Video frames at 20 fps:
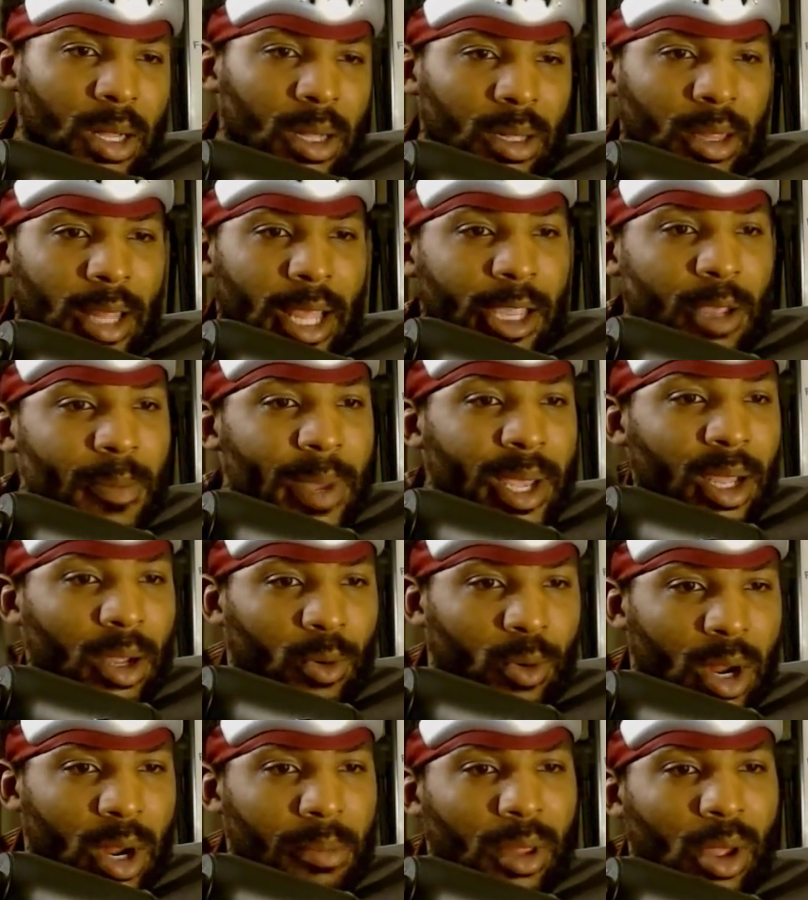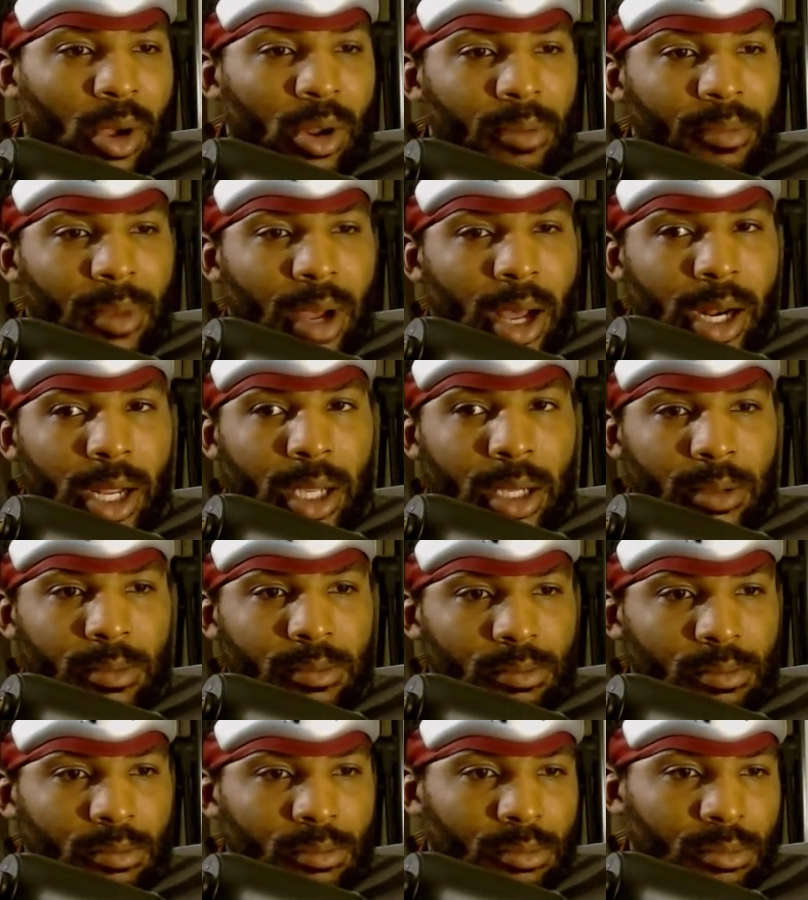Like, you make a grip load of money,
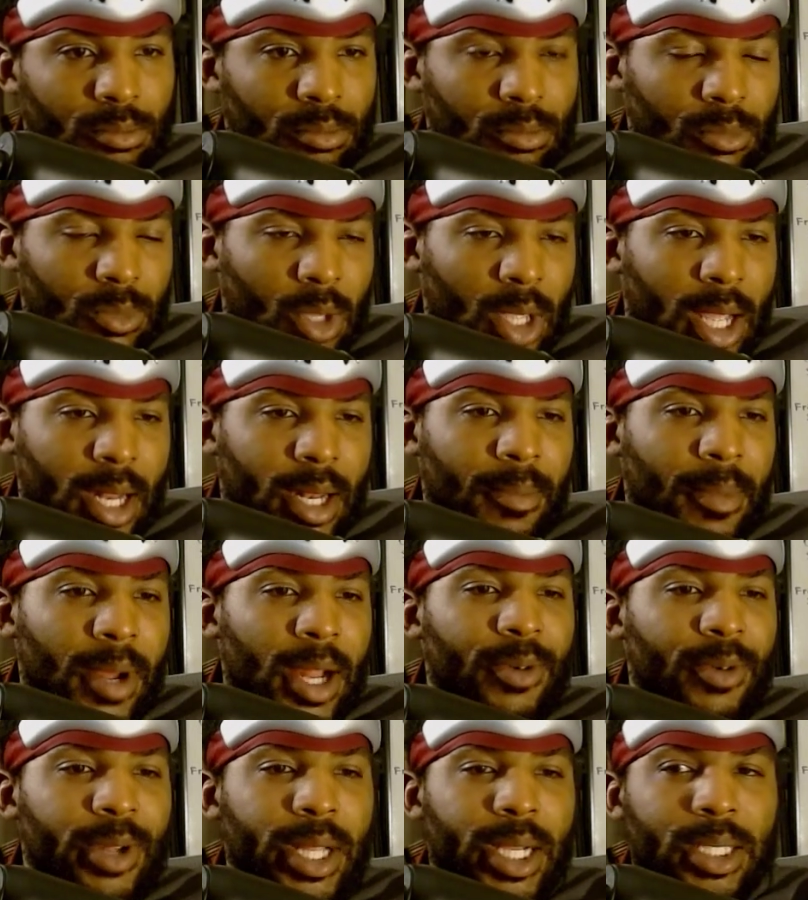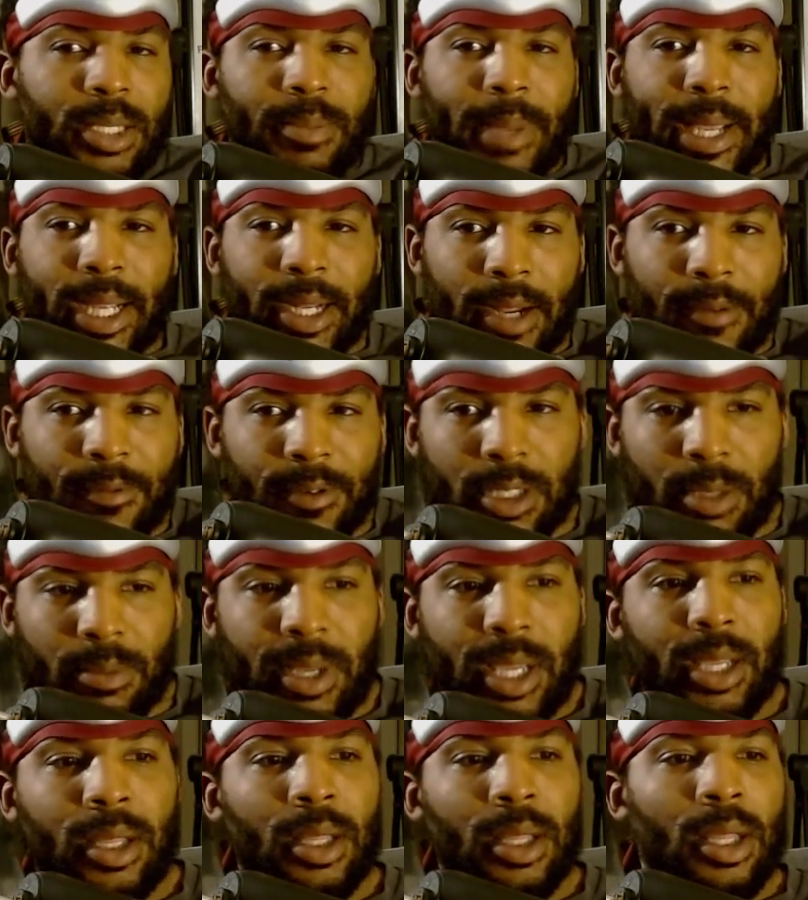and the money really doesn't make a difference to
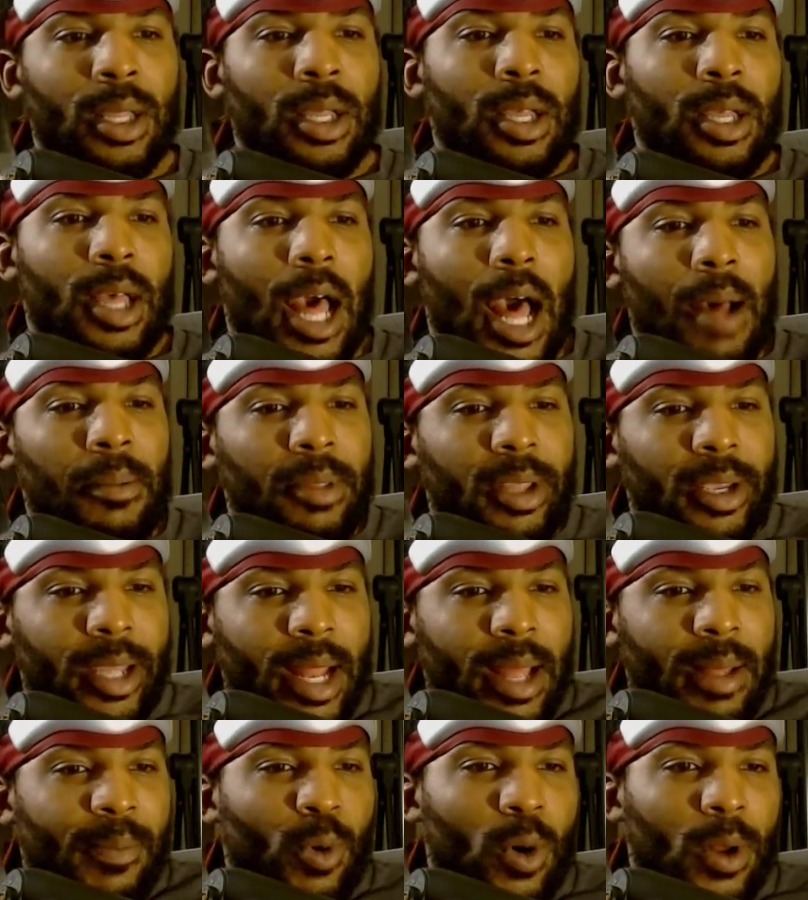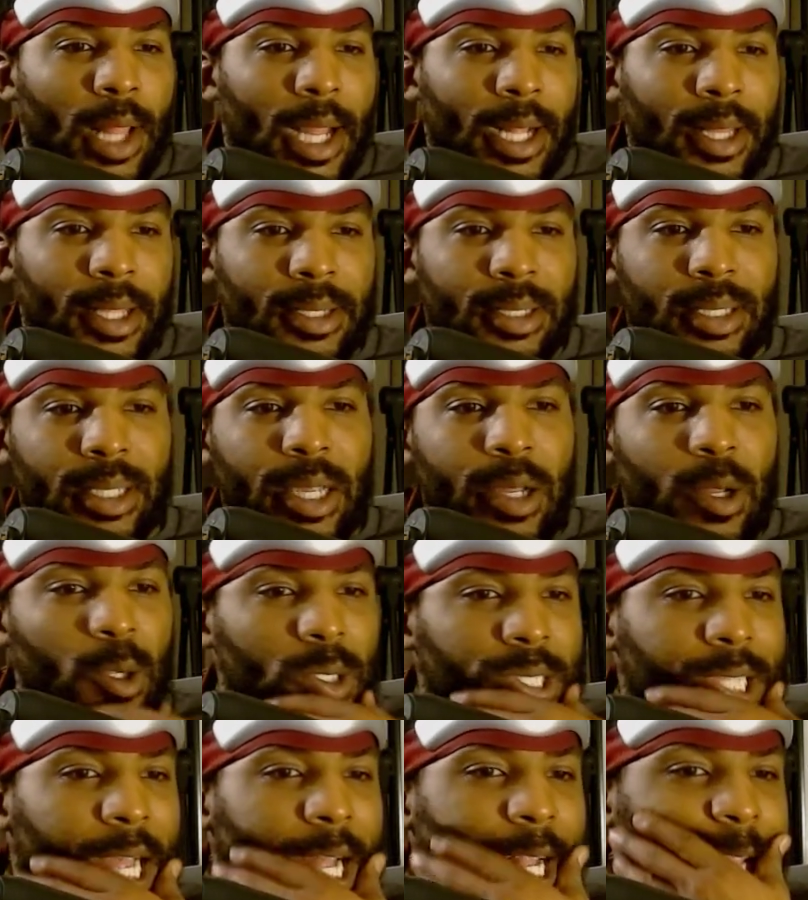me. I'm looking at more like the skill
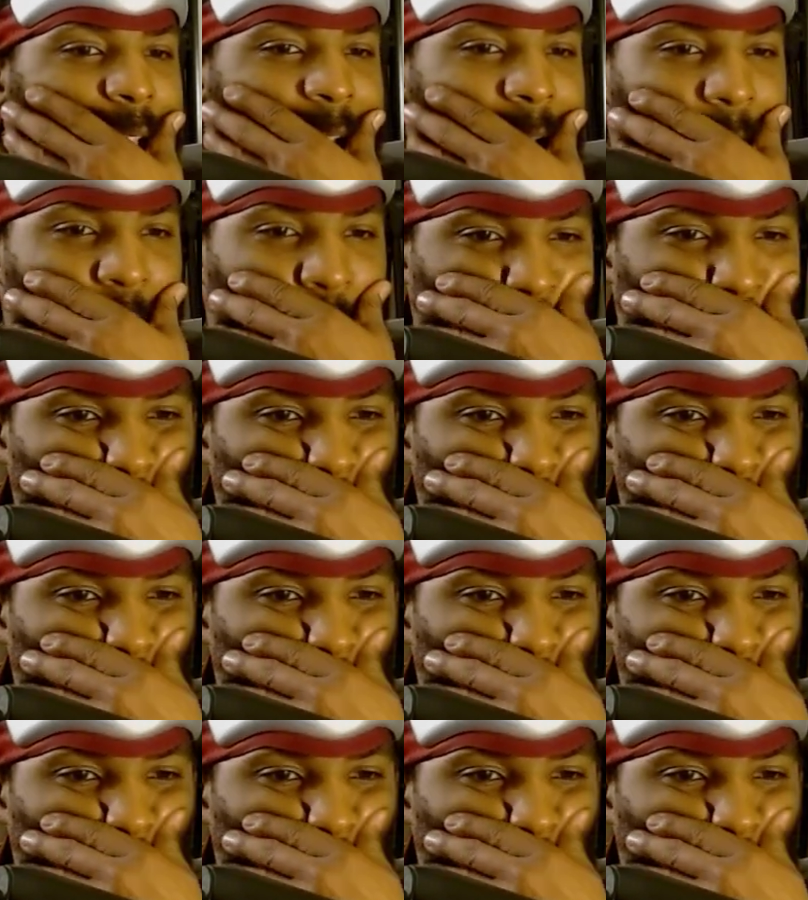set. Like,